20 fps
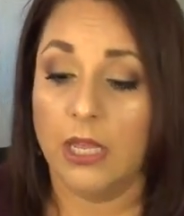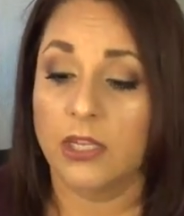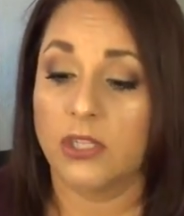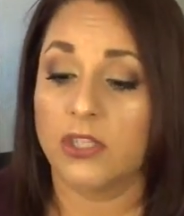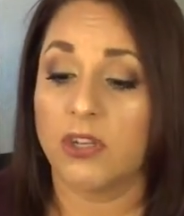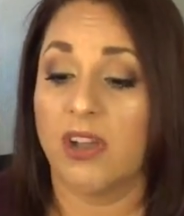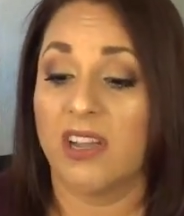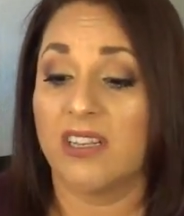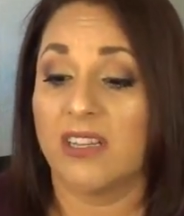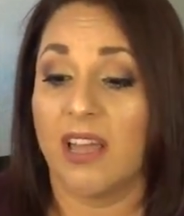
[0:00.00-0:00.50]

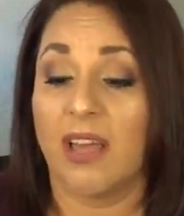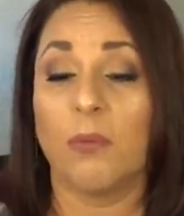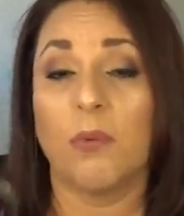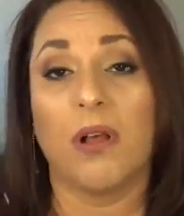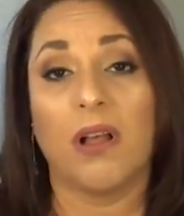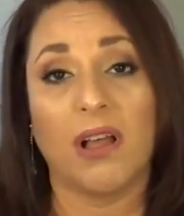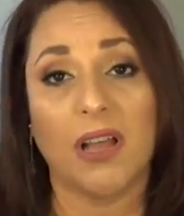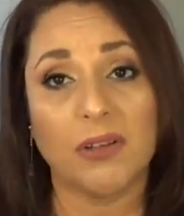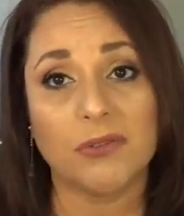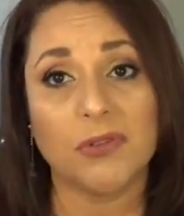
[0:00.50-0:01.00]
So I thought,
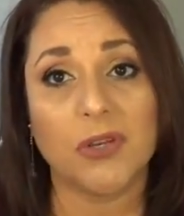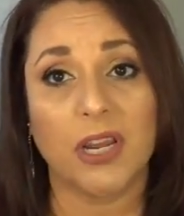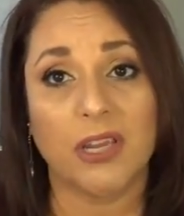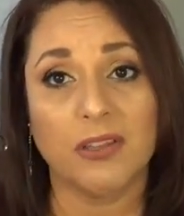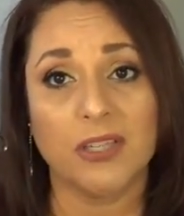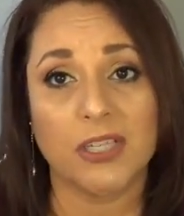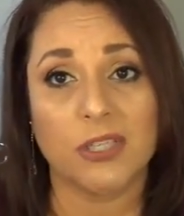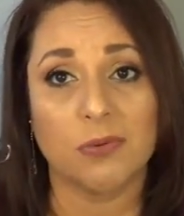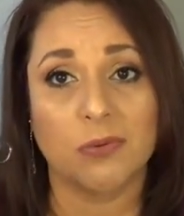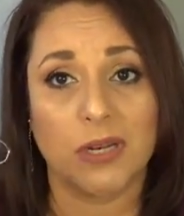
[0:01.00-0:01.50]
well, I'll
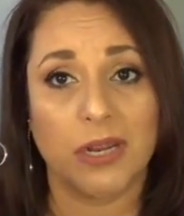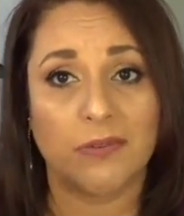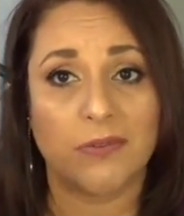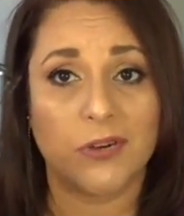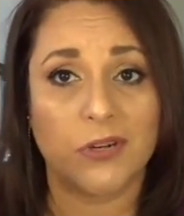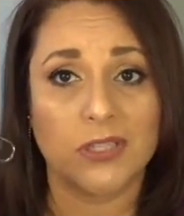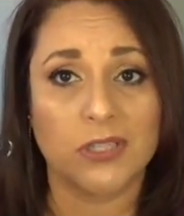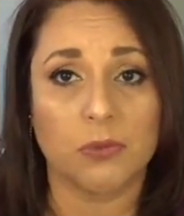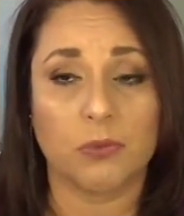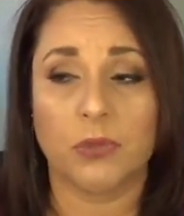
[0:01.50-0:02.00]
try this one. I've
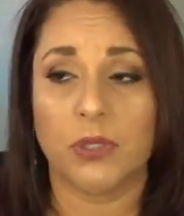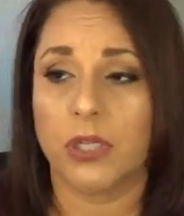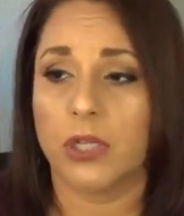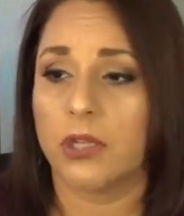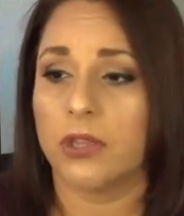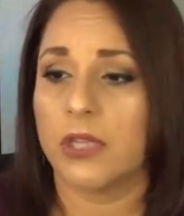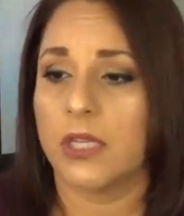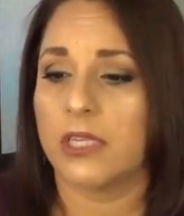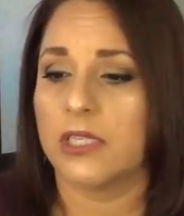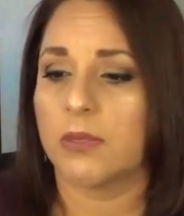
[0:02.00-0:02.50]
heard some really
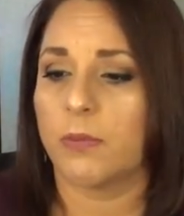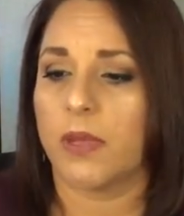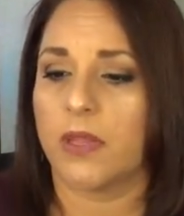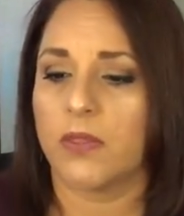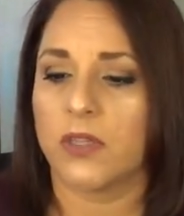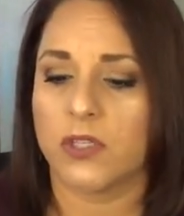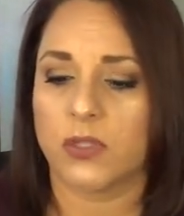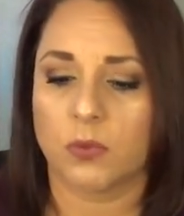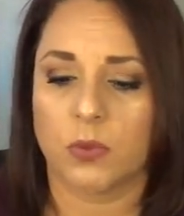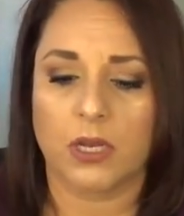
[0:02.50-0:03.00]
good things
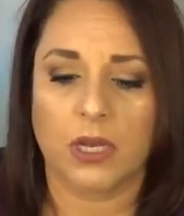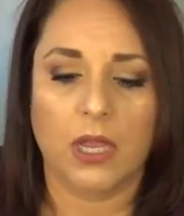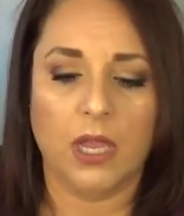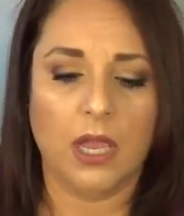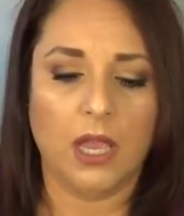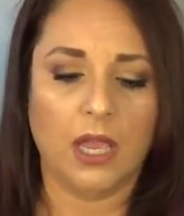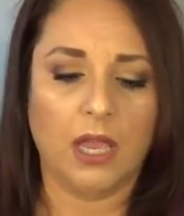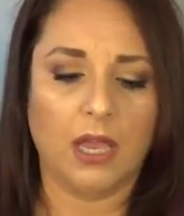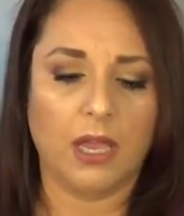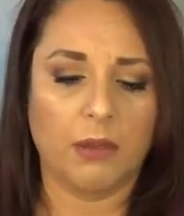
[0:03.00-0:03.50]
about this one.
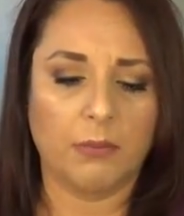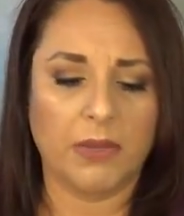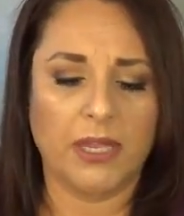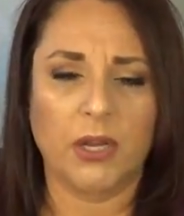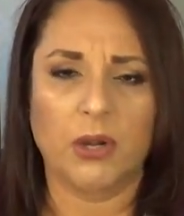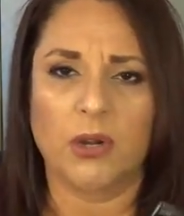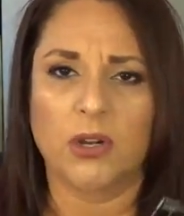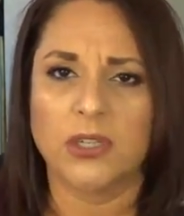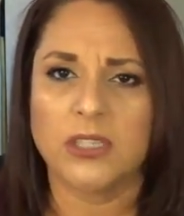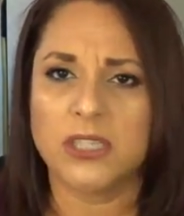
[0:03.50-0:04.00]

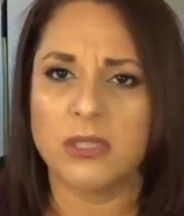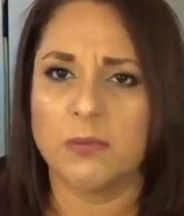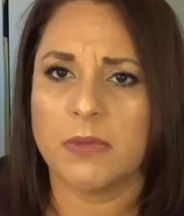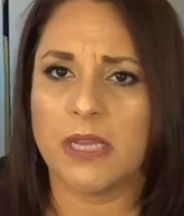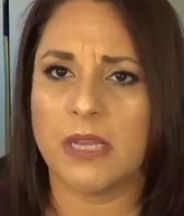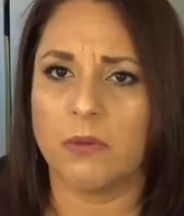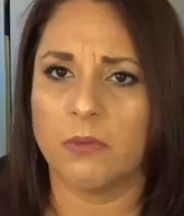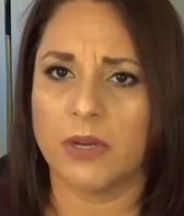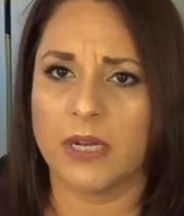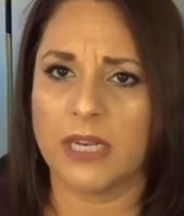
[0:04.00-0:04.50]
It hurts
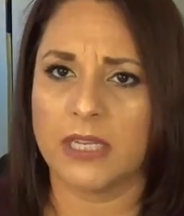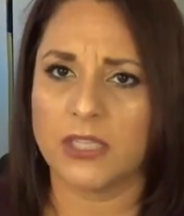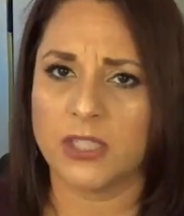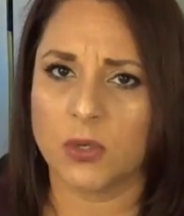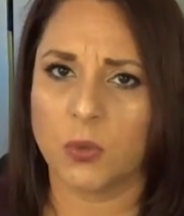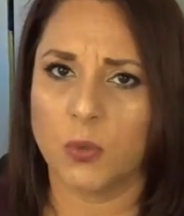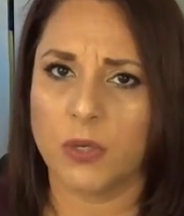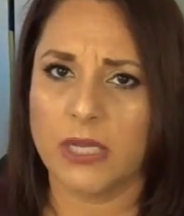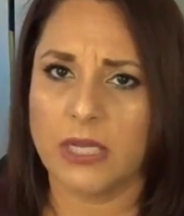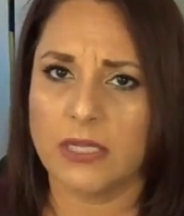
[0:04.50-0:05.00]
me when I
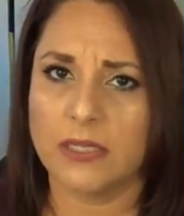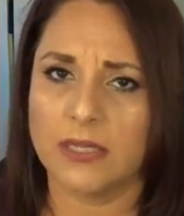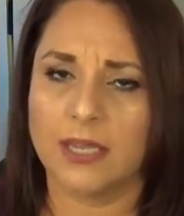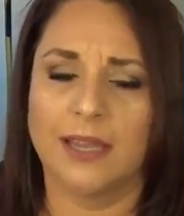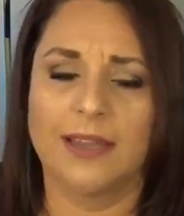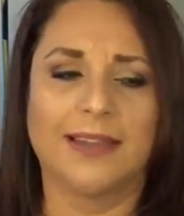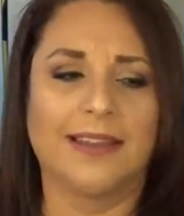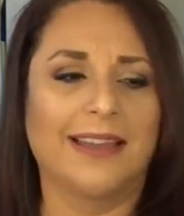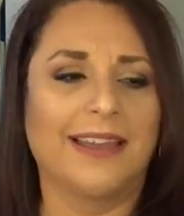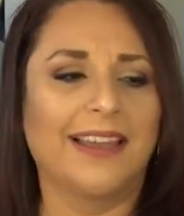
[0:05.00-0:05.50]

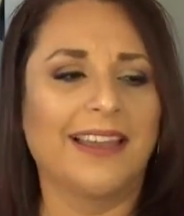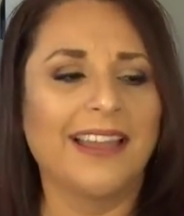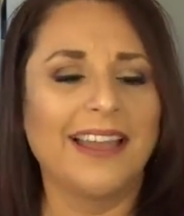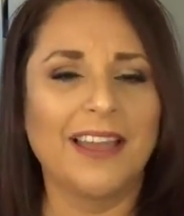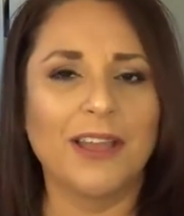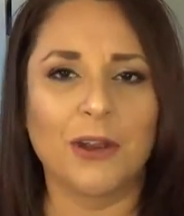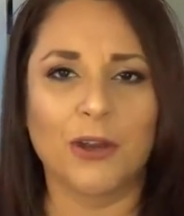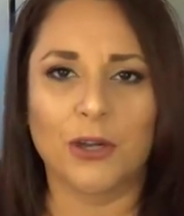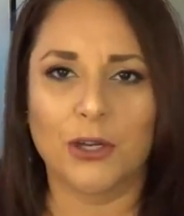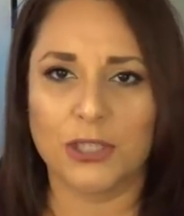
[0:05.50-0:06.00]
squeeze.
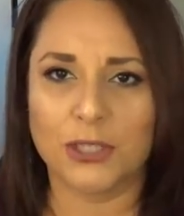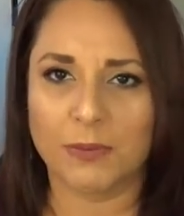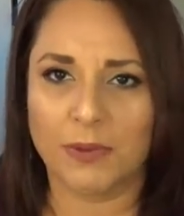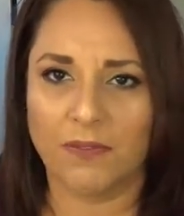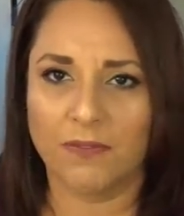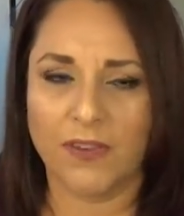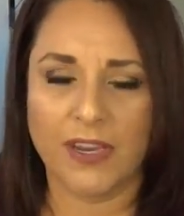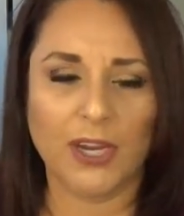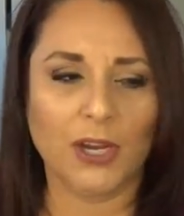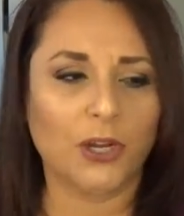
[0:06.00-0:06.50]
Hurts
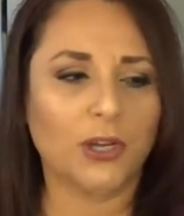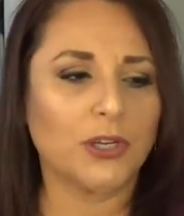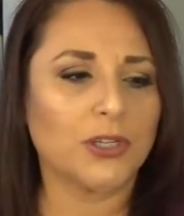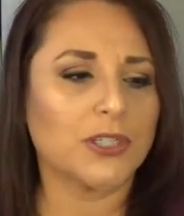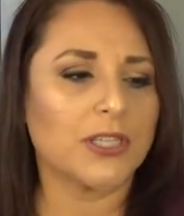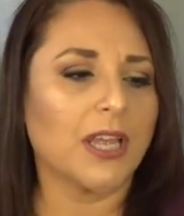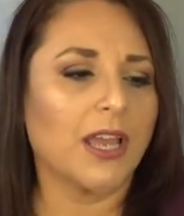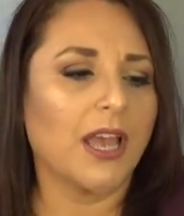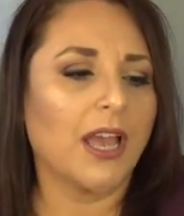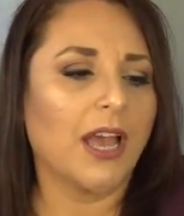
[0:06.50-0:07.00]
my
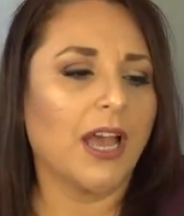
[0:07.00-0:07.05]
fingers.